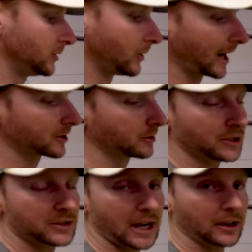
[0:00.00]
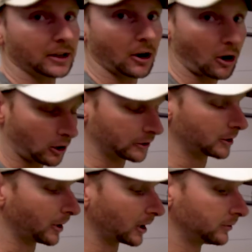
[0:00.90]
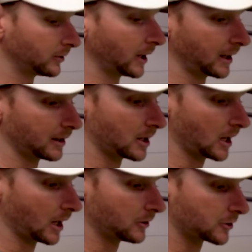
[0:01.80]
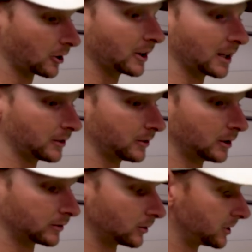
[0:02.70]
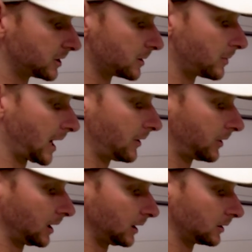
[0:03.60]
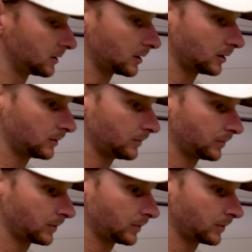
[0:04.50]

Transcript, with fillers: you would actually be sanding on your metal flake and again turning it silver, which is a bad thing. So